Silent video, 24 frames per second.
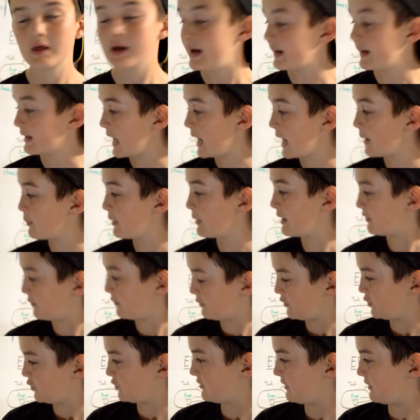A carbureted
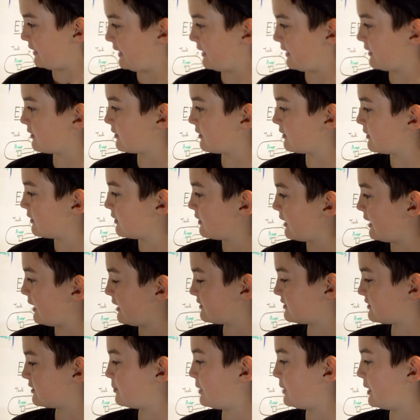fuel tank
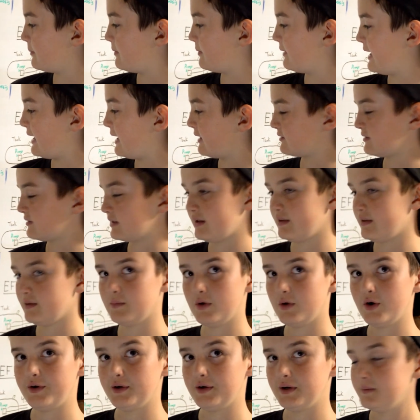has the pump outside the
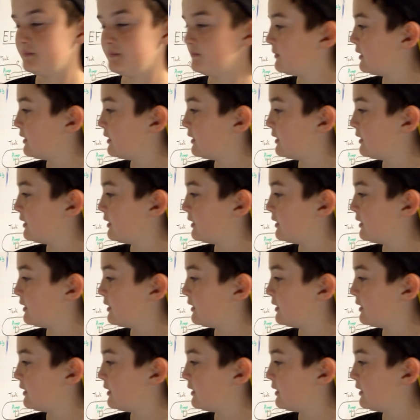motor.